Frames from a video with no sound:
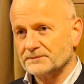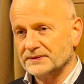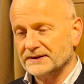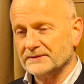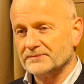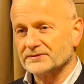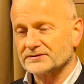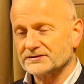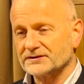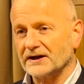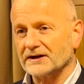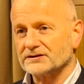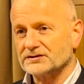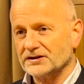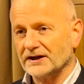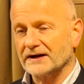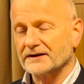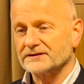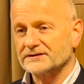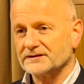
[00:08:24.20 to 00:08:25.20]
people start
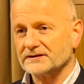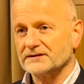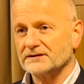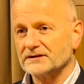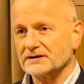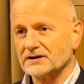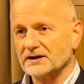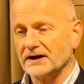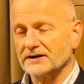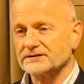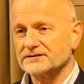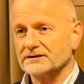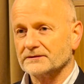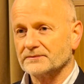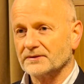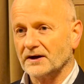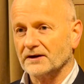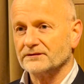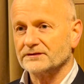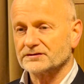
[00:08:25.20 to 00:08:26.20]
challenging the
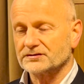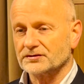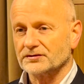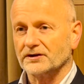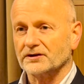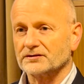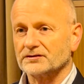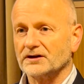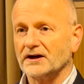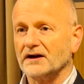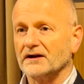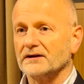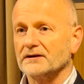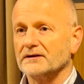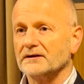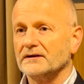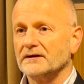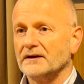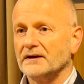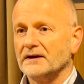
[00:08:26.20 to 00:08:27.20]
concept of a strong
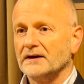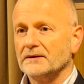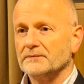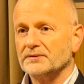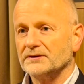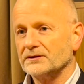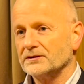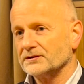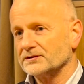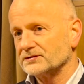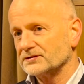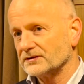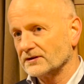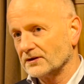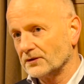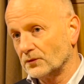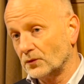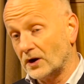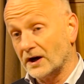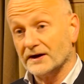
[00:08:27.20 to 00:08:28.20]
dollar mm-hmm. because
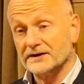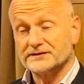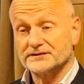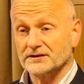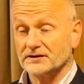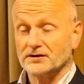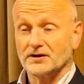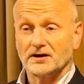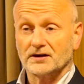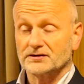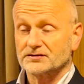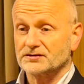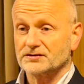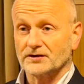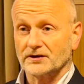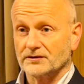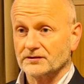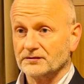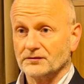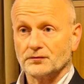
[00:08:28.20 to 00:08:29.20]
why is the dollar
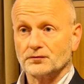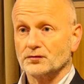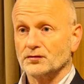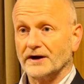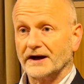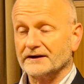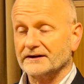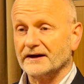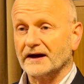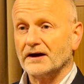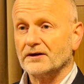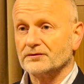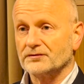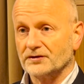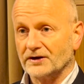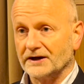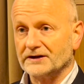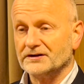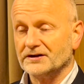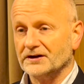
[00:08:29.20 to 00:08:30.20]
strong right now,
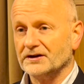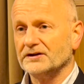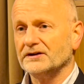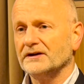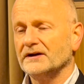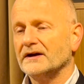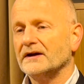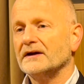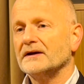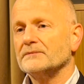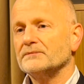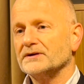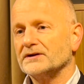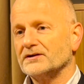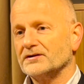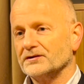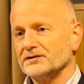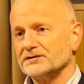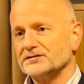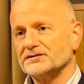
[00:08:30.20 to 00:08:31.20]
right here?
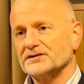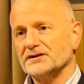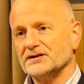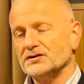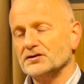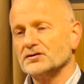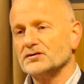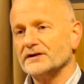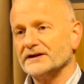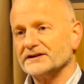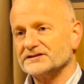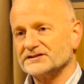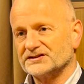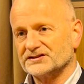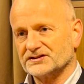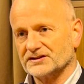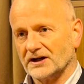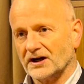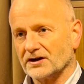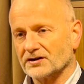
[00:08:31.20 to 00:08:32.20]
Because the US
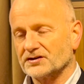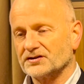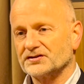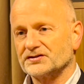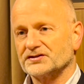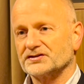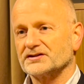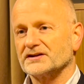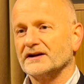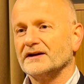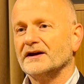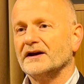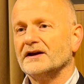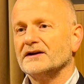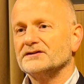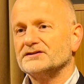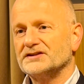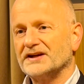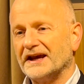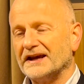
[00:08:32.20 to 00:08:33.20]
sucks,
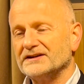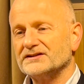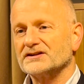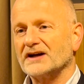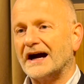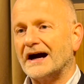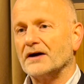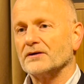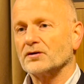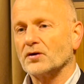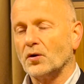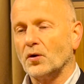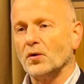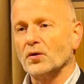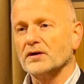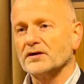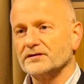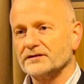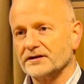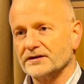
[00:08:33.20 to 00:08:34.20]
takes out
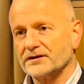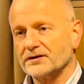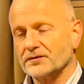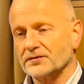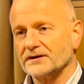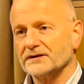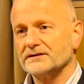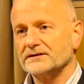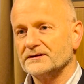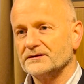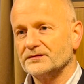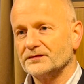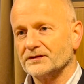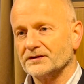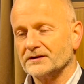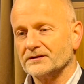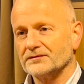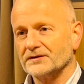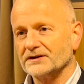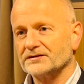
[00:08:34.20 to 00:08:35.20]
all the liquidity
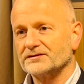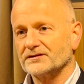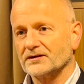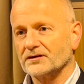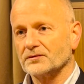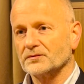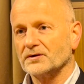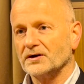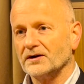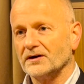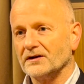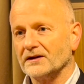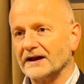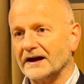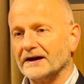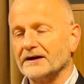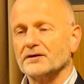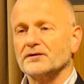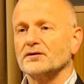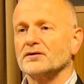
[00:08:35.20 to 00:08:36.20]
for the rest of the world.
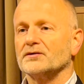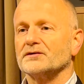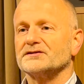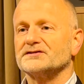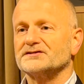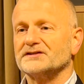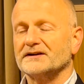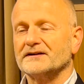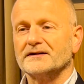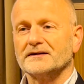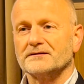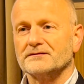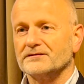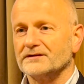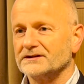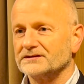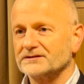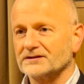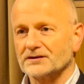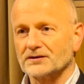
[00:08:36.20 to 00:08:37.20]
I don't know a single
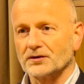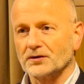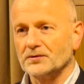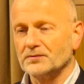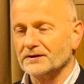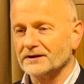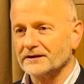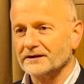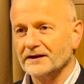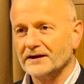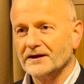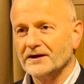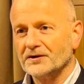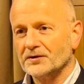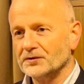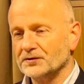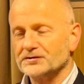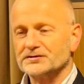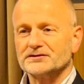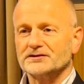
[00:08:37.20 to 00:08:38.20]
investor globally
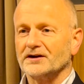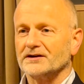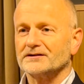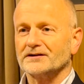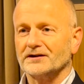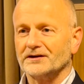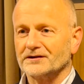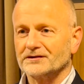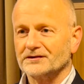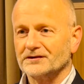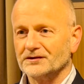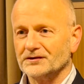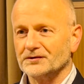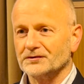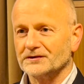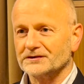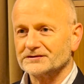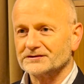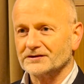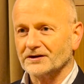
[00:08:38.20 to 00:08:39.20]
who is not long the
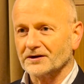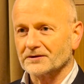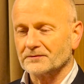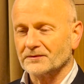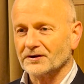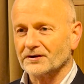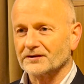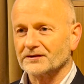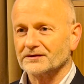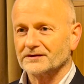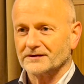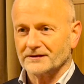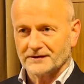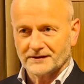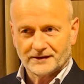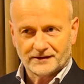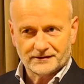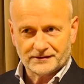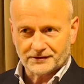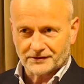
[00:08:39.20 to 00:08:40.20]
US stock market.
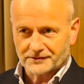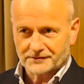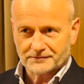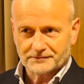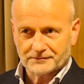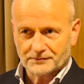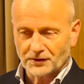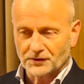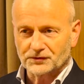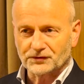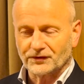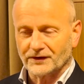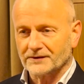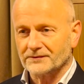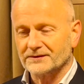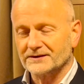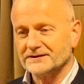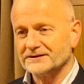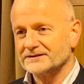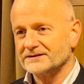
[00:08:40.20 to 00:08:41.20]
You know, most
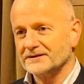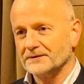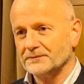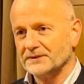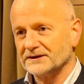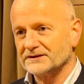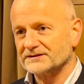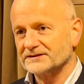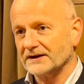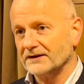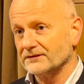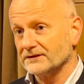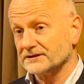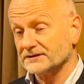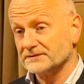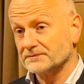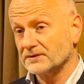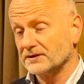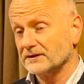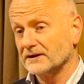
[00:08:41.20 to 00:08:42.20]
families, the big
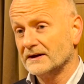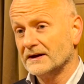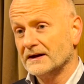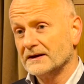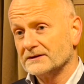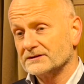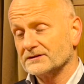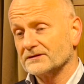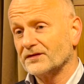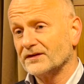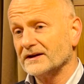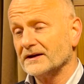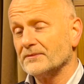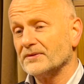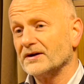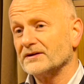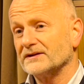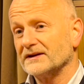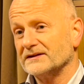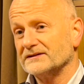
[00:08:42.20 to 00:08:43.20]
sevens. But so think
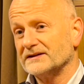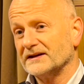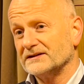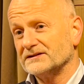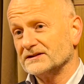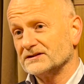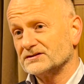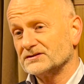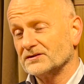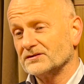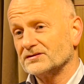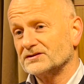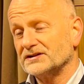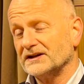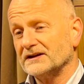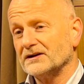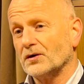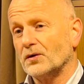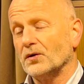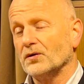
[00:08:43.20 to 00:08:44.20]
about it, they, they, they're sort of
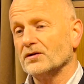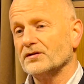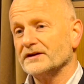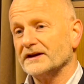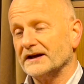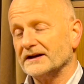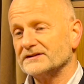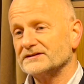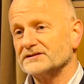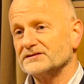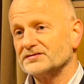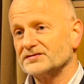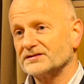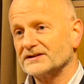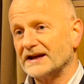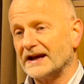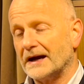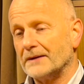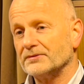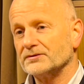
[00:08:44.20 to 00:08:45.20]
taking all the excess
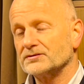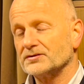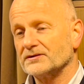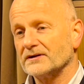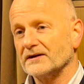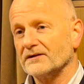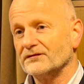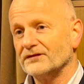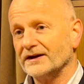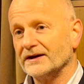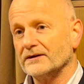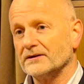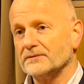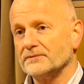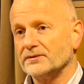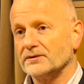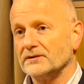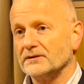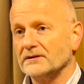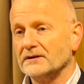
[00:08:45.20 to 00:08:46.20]
capital
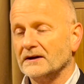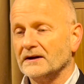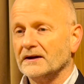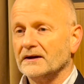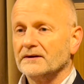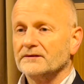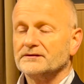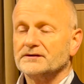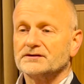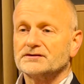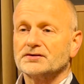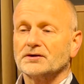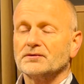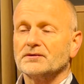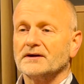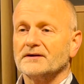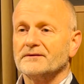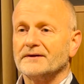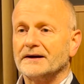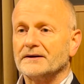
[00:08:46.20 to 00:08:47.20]
available the
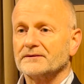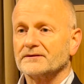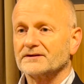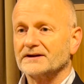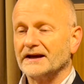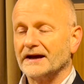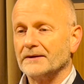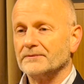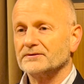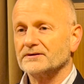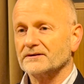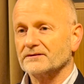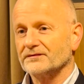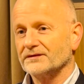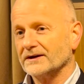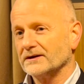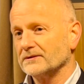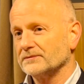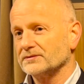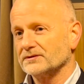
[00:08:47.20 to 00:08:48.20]
total amount of capital
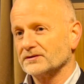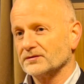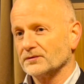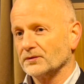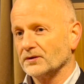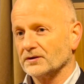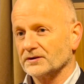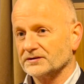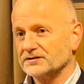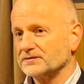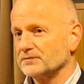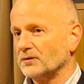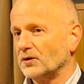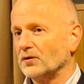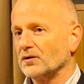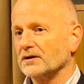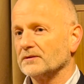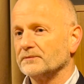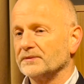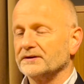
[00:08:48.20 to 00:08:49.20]
available to the world is
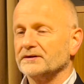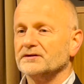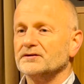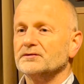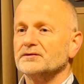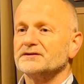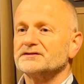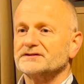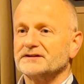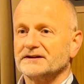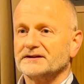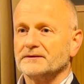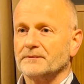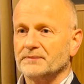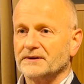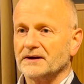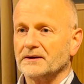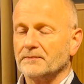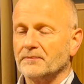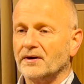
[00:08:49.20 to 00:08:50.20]
smaller, but the US take a
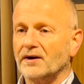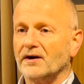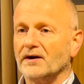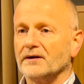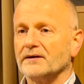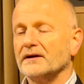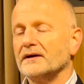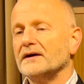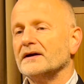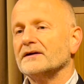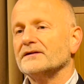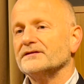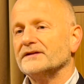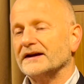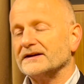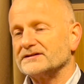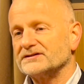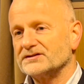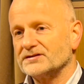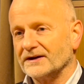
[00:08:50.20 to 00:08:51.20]
bigger part.
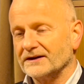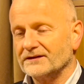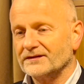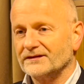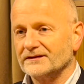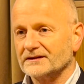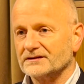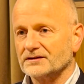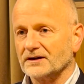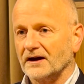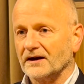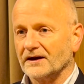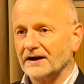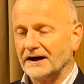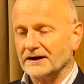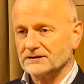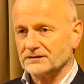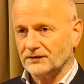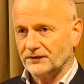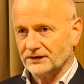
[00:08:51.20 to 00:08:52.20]
That strengthens the dollar
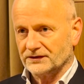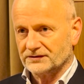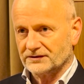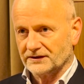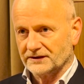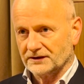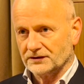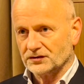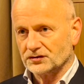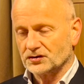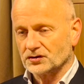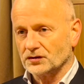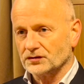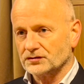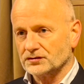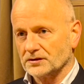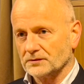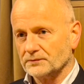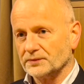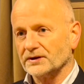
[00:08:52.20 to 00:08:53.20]
artificially in the
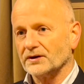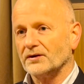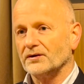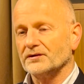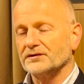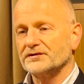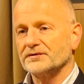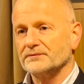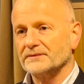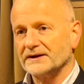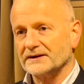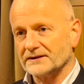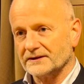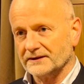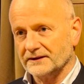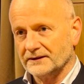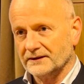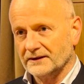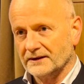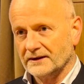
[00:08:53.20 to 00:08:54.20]
short term, but
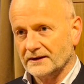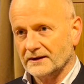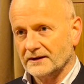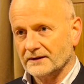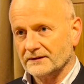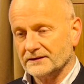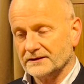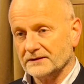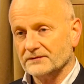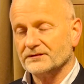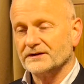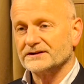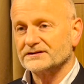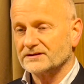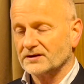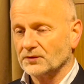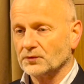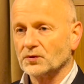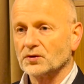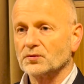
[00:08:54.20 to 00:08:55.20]
ultimately the
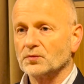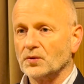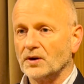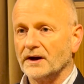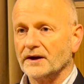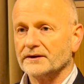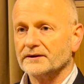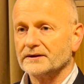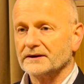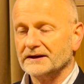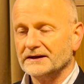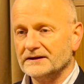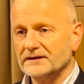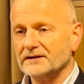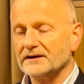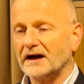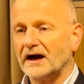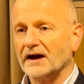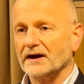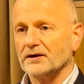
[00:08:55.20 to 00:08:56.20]
investor would want
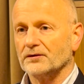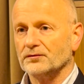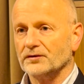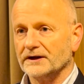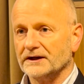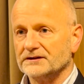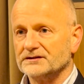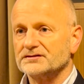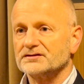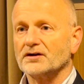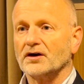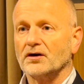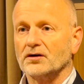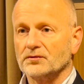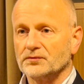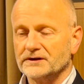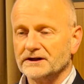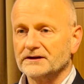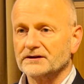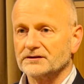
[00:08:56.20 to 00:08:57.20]
either higher rates mm.
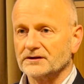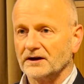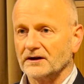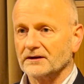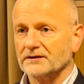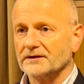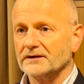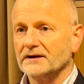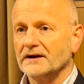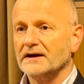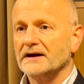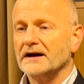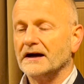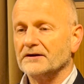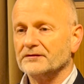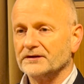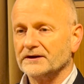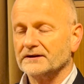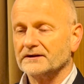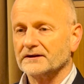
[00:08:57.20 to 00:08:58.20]
or weaker dollar.
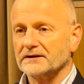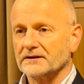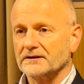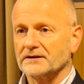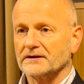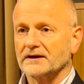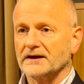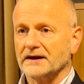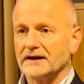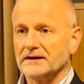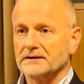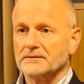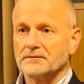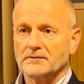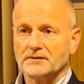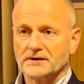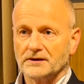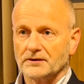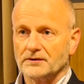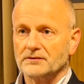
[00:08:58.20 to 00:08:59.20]
I think they're going to get
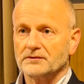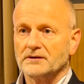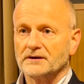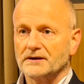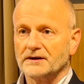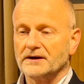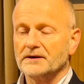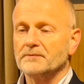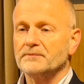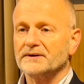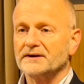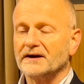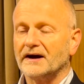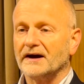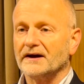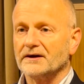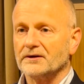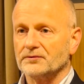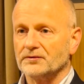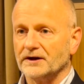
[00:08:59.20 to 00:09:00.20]
you know a little bit
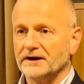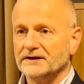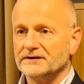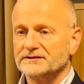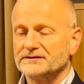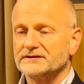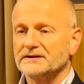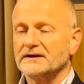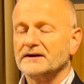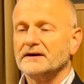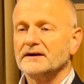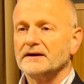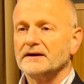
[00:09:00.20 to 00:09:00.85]
higher rates,